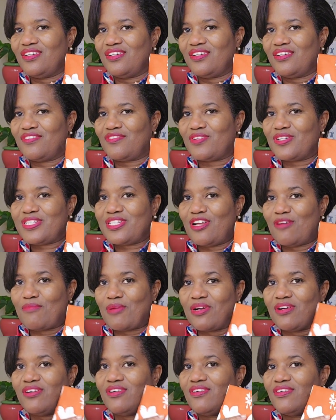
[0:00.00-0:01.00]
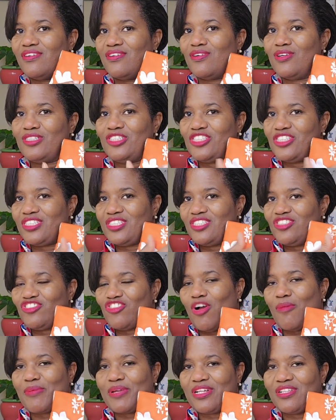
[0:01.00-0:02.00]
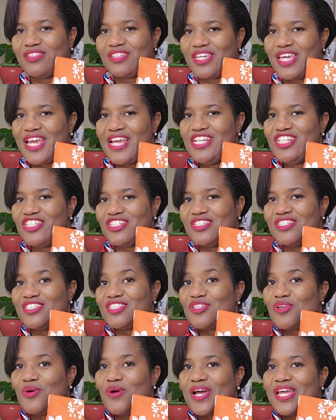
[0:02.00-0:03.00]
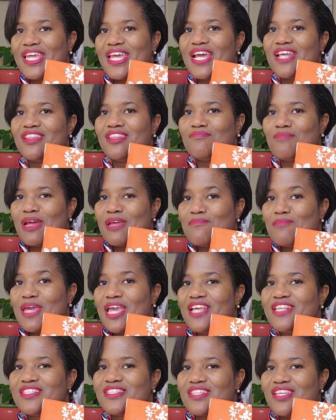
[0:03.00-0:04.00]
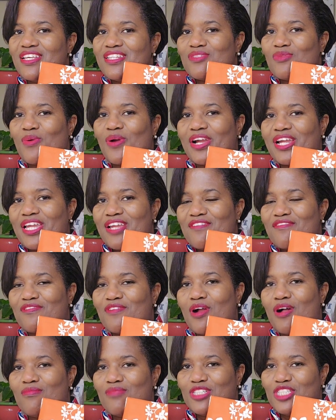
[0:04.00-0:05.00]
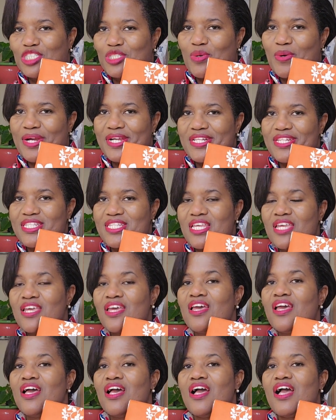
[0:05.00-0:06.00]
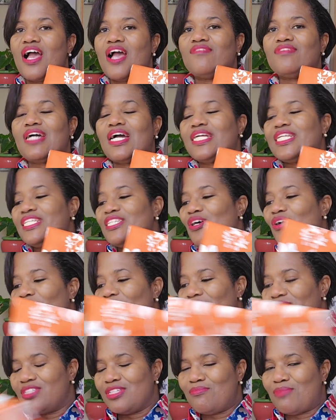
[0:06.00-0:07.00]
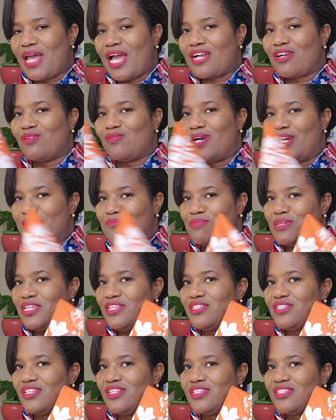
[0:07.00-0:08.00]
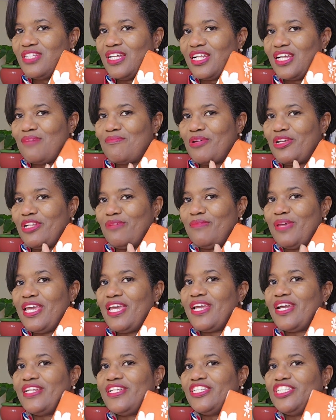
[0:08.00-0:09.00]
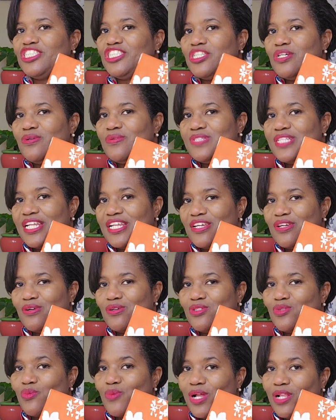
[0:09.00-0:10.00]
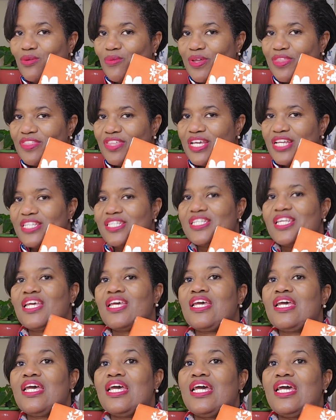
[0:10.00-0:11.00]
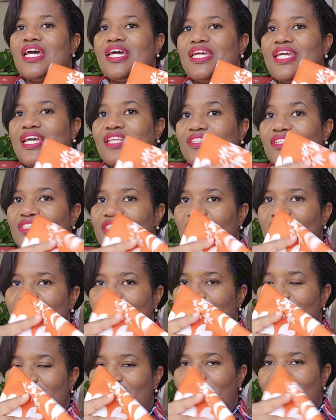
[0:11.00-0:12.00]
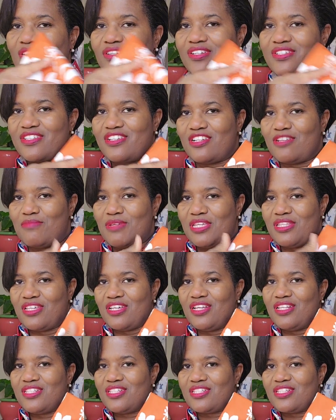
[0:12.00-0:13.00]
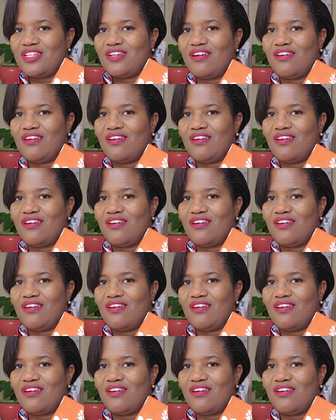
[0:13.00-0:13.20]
for summer or just a tropical occasion. So again, my base is working from the shorts. I've added all the black and white pieces that I'm gonna make, and it shows that it goes well with this. Again, the touch of color is gonna be this